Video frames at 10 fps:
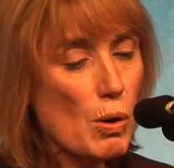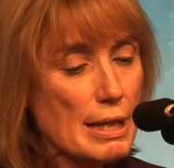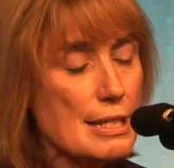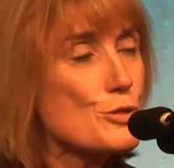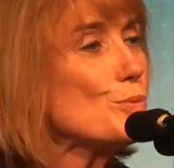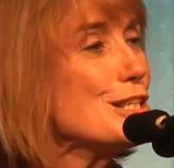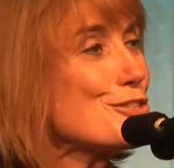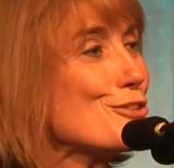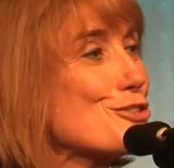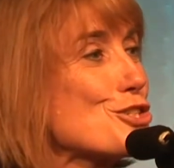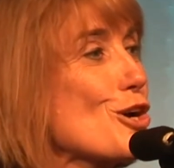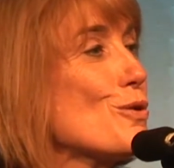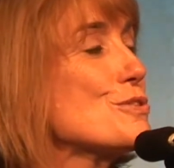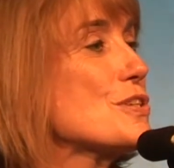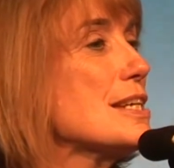what his research
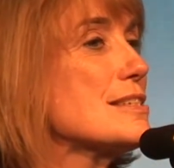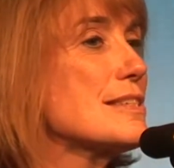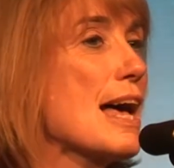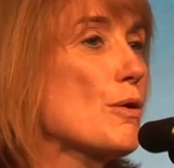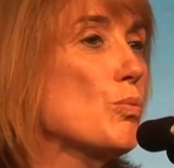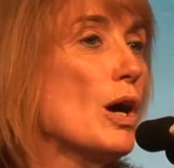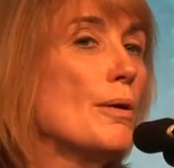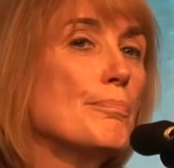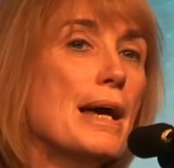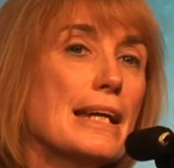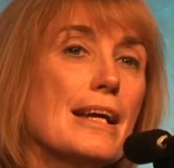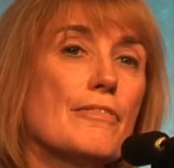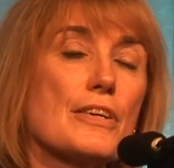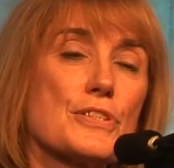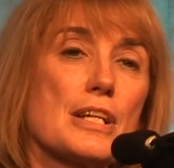shows is that while many
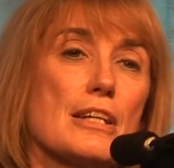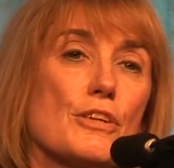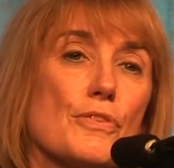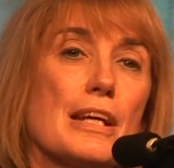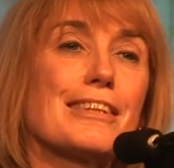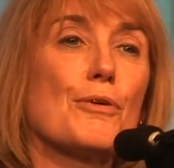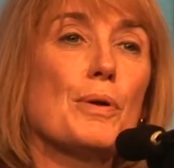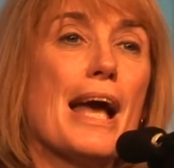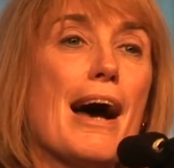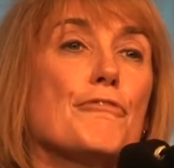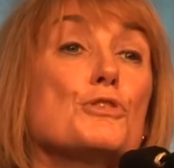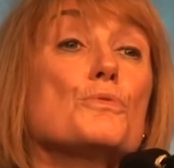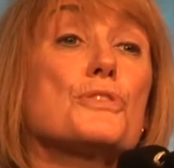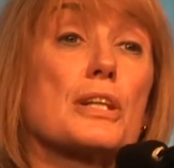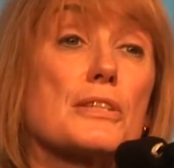of us tend to think that we have to
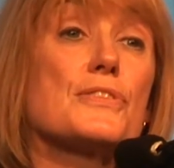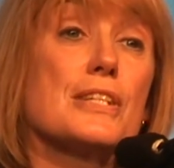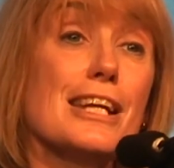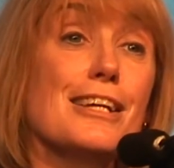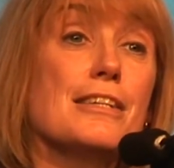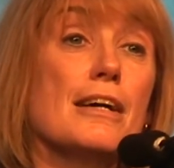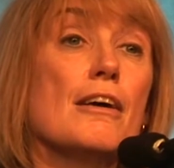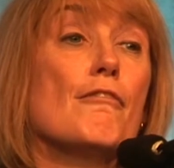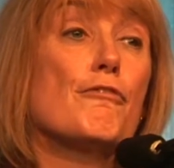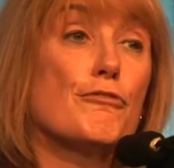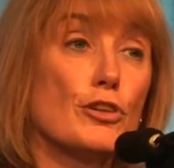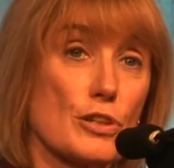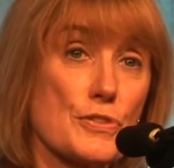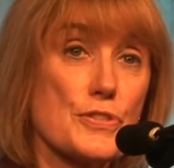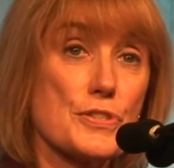succeed
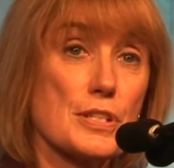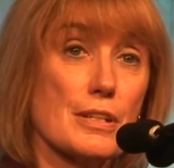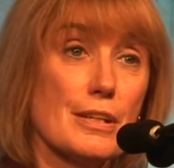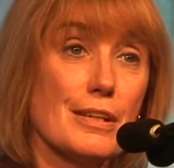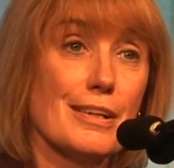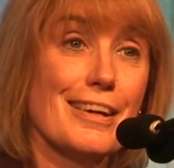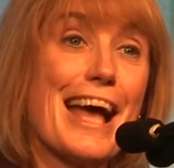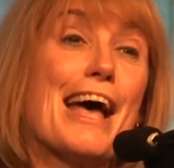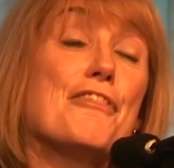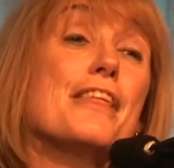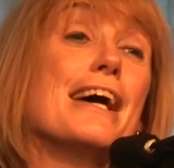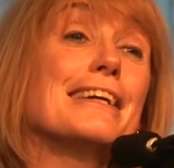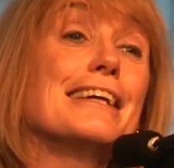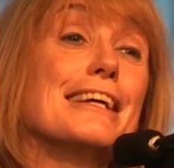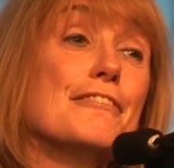first and
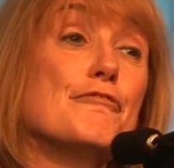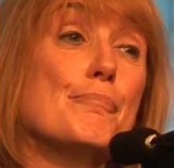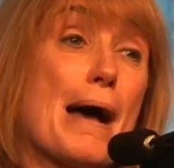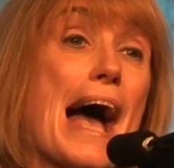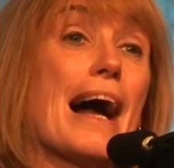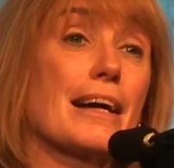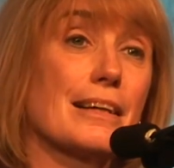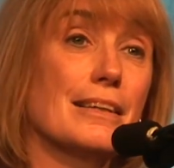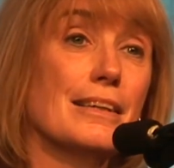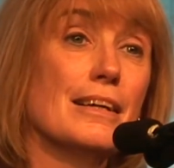then give back,